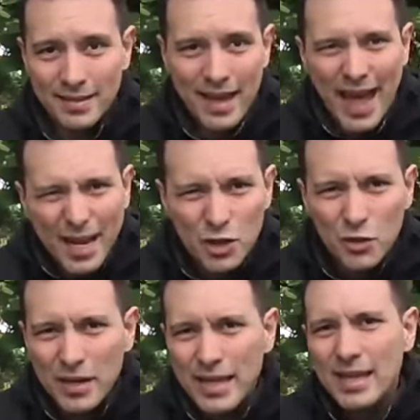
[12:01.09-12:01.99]
that
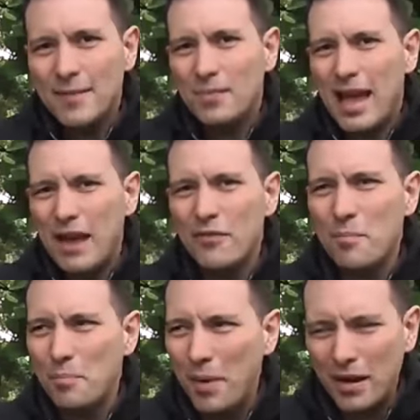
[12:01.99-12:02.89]
actually have a
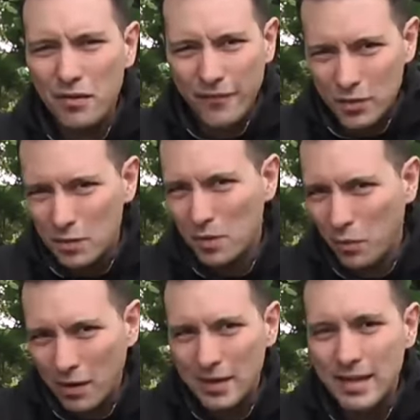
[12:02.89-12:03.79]
better visual
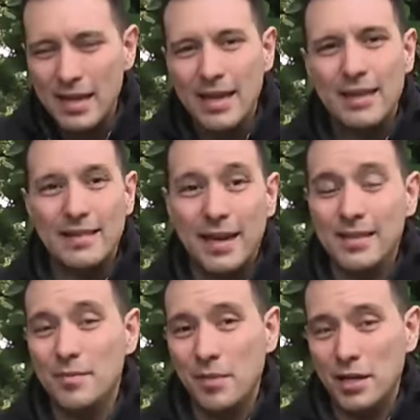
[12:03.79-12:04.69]
quality
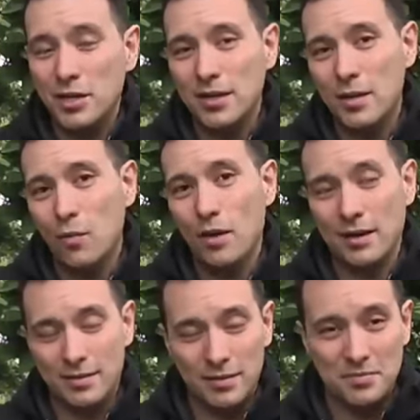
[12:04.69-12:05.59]
than the Magic Leap
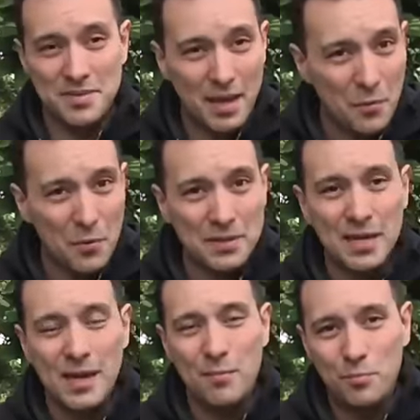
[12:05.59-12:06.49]
one. So that was
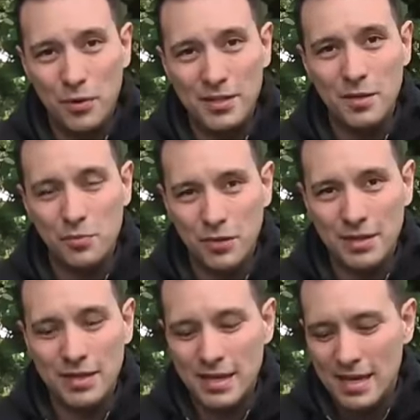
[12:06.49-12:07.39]
pretty,
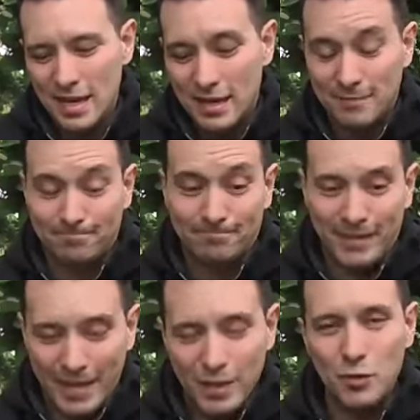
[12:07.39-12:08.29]
pretty
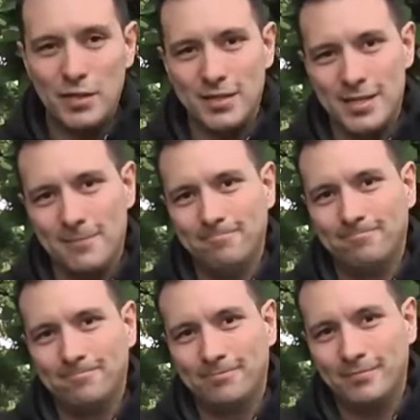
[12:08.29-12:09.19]
interesting.
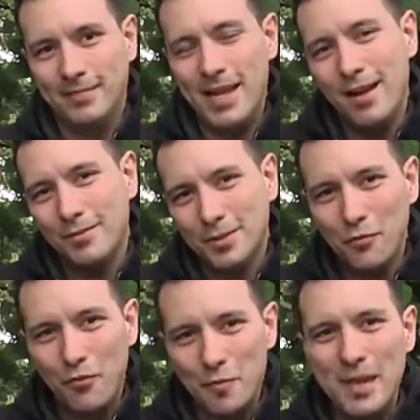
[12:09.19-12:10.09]
Yeah,
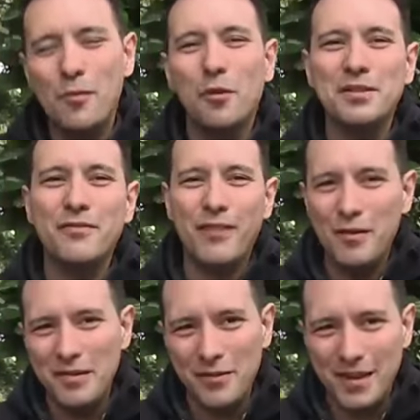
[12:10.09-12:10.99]
so for me it was a
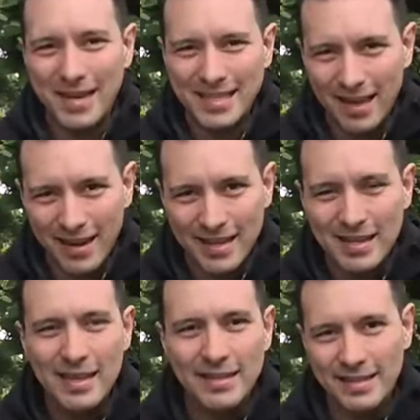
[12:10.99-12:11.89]
very, very
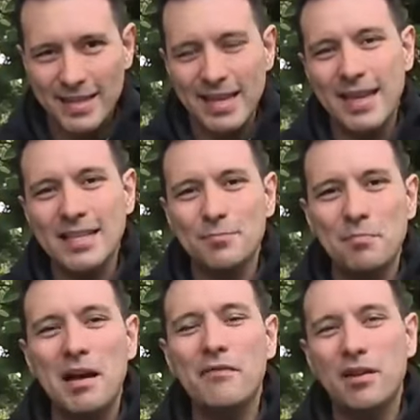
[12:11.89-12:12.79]
exciting C E S,
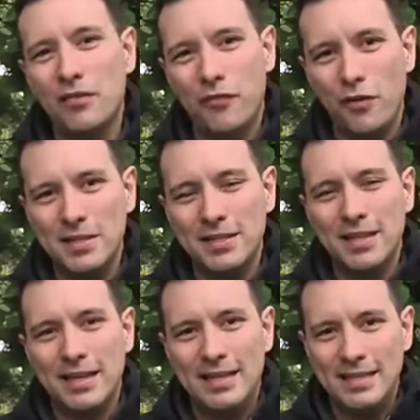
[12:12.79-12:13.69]
my very first
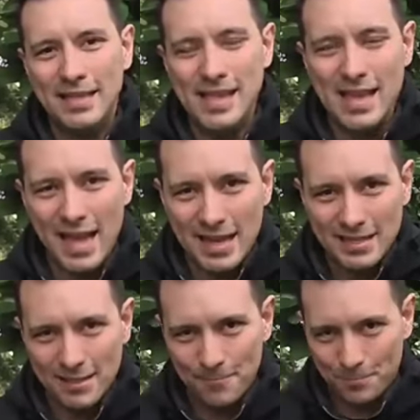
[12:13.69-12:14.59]
C E
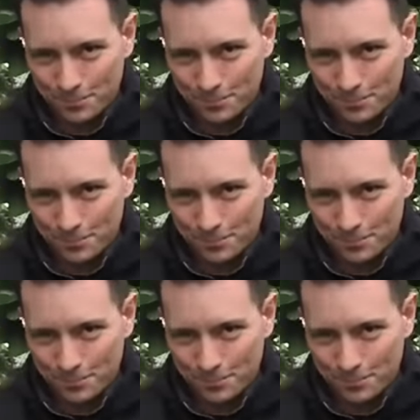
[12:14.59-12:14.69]
S,